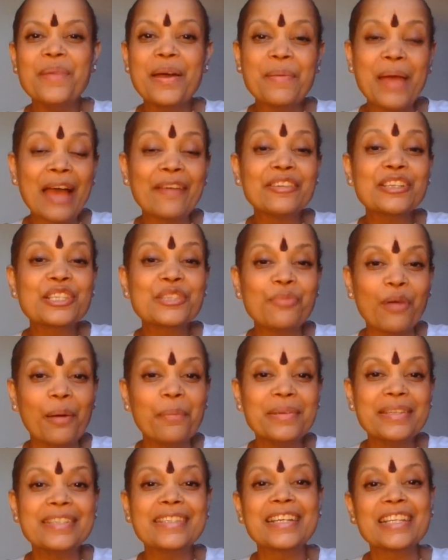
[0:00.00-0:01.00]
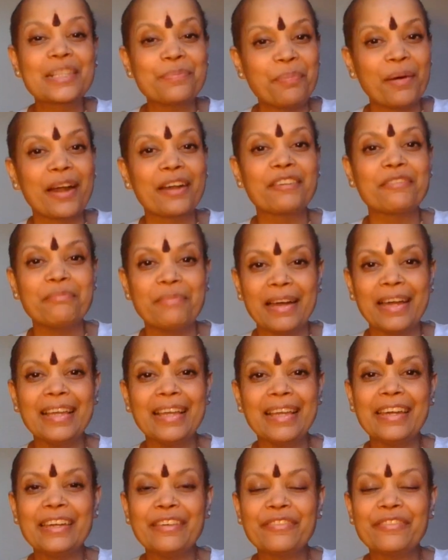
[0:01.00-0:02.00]
having Swamiji as part of my
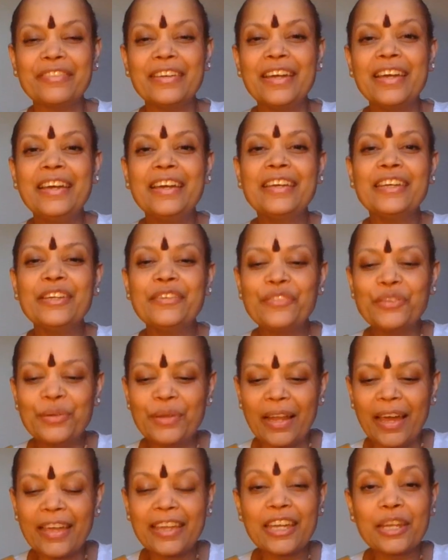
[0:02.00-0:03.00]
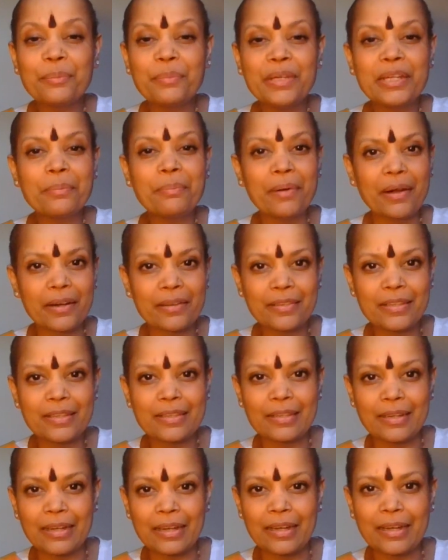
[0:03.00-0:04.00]
life, if you like, being part of the
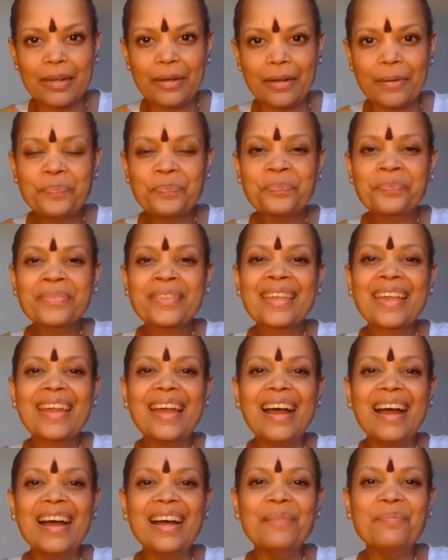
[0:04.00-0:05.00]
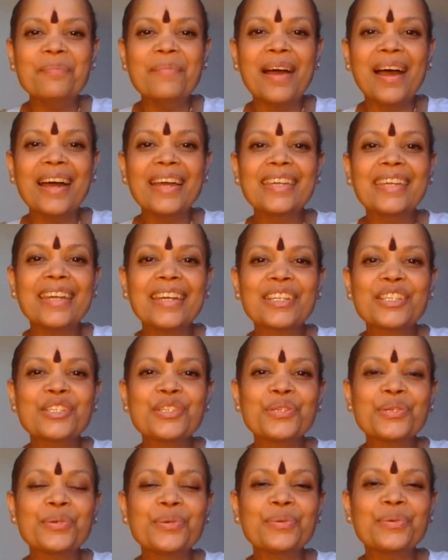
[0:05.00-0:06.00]
Sangha. I get
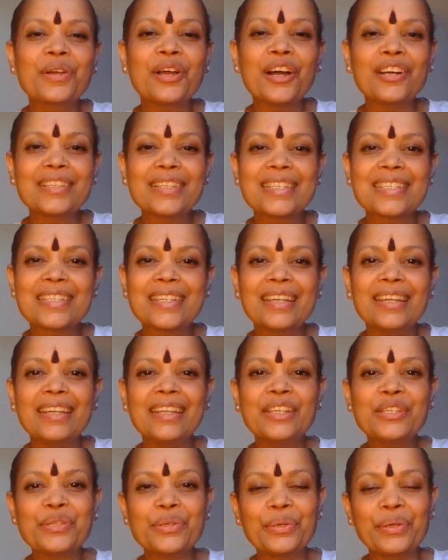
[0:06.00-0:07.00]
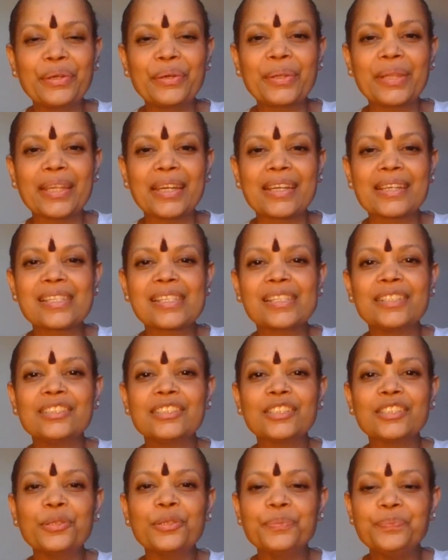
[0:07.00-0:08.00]
to constantly do new things.
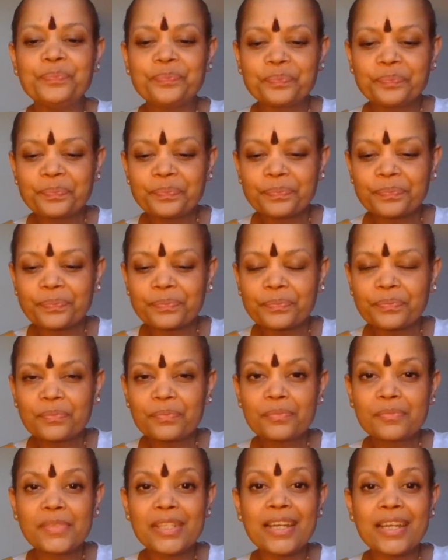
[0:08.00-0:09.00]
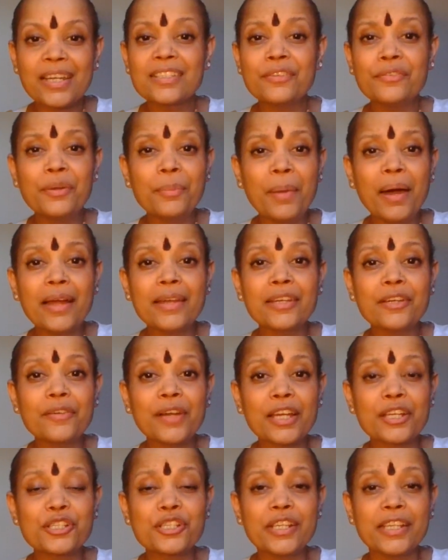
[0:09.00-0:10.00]
So a
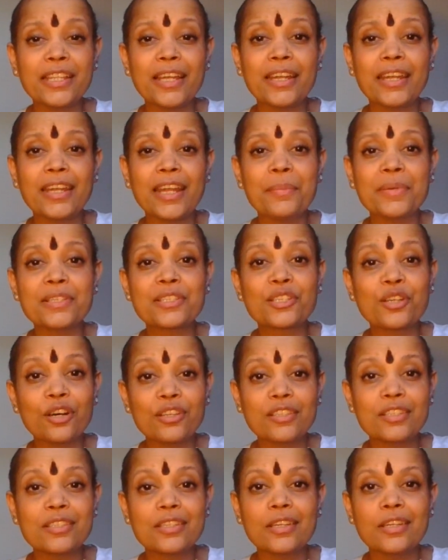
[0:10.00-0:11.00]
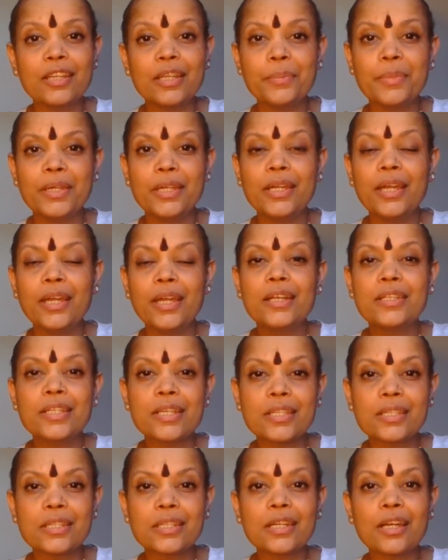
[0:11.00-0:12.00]
reminder, actually, that I must constantly be
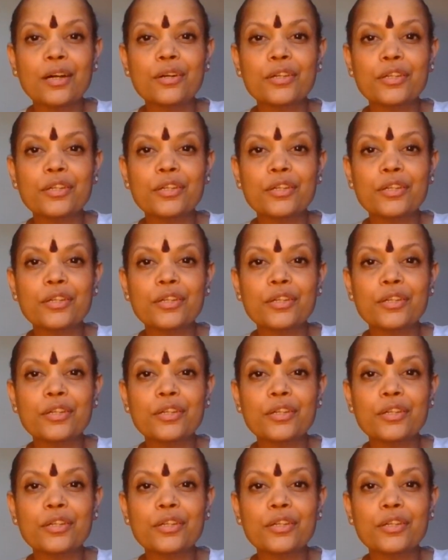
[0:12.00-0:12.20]
testing